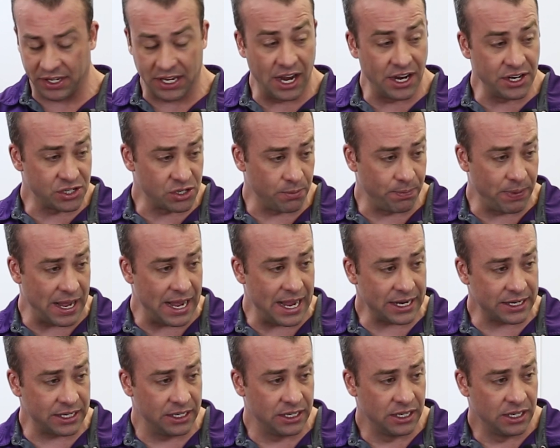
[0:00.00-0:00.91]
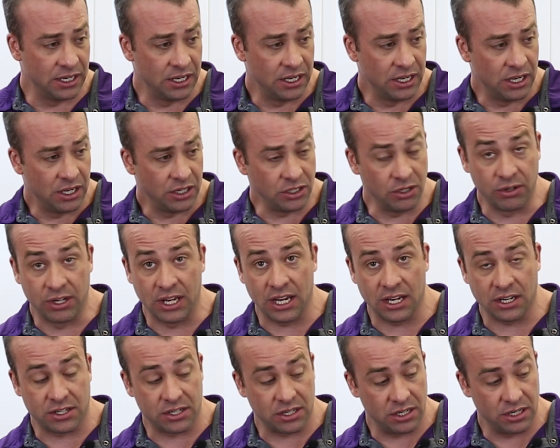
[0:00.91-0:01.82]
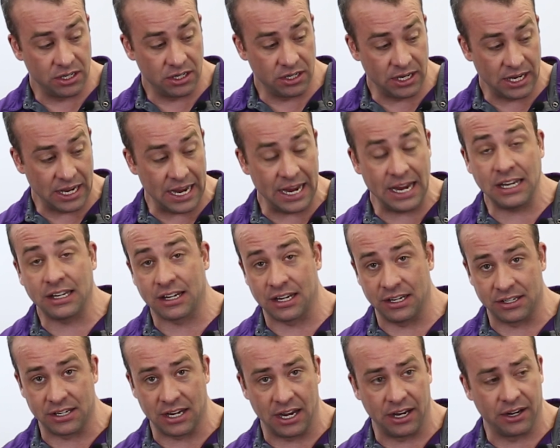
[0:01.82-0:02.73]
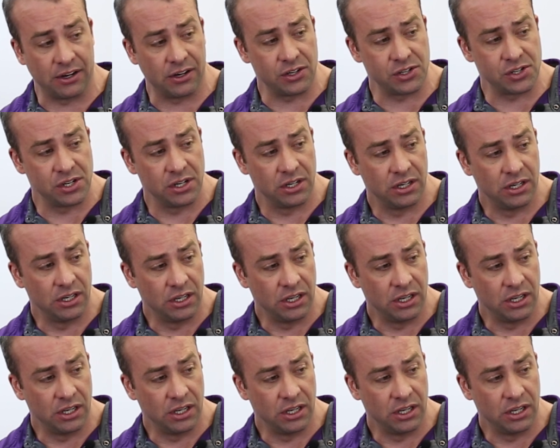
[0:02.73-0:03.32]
the I S O pack, you get eight containers.